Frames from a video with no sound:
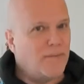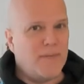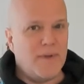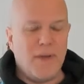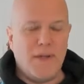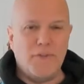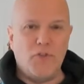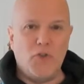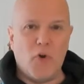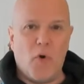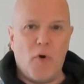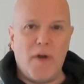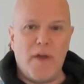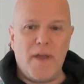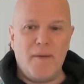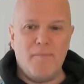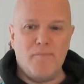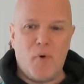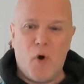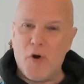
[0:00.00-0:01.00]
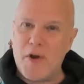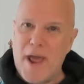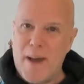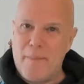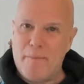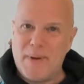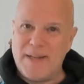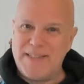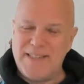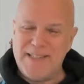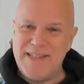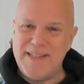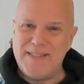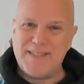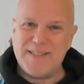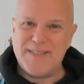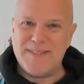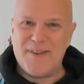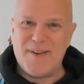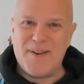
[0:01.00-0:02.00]
enjoy, bon
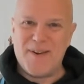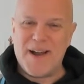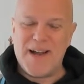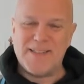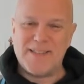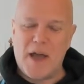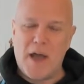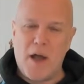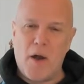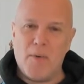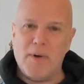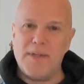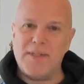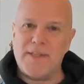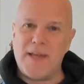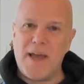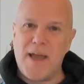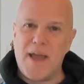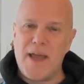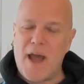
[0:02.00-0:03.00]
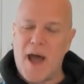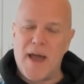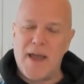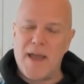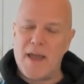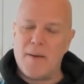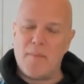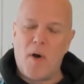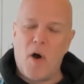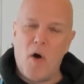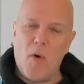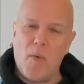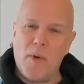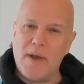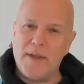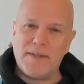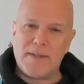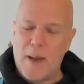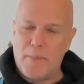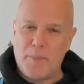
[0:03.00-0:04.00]
appetit, or as I always say, I am
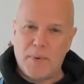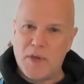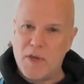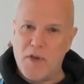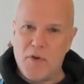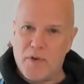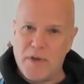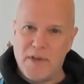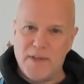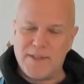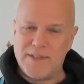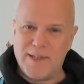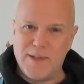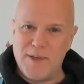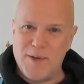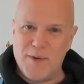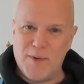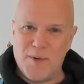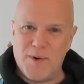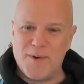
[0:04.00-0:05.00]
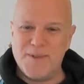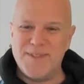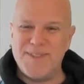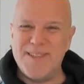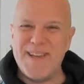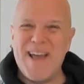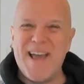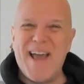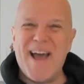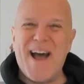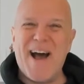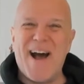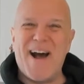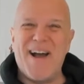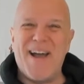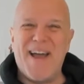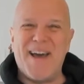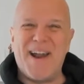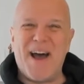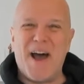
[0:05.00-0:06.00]
always epicuriously yours.
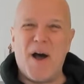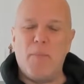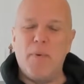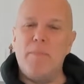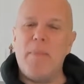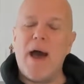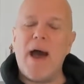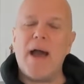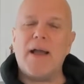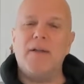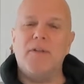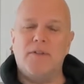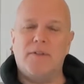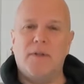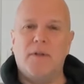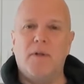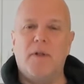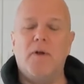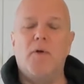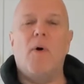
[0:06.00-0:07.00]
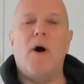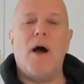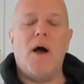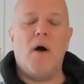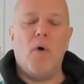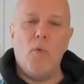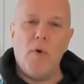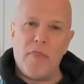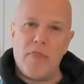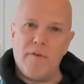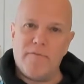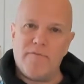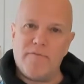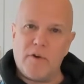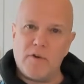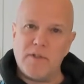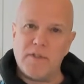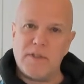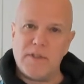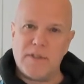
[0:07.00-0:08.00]
And I'll be back in just a little while with the
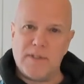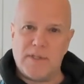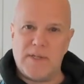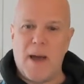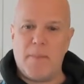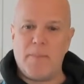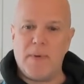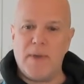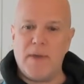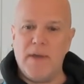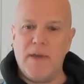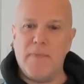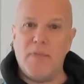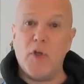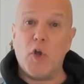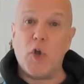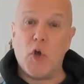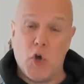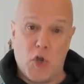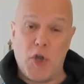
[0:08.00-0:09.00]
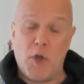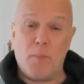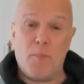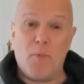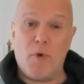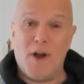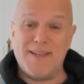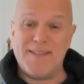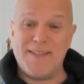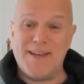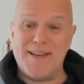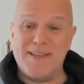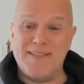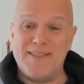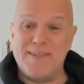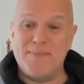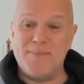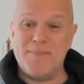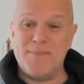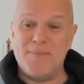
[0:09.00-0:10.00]
first step in the cooking
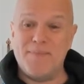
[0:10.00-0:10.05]
process.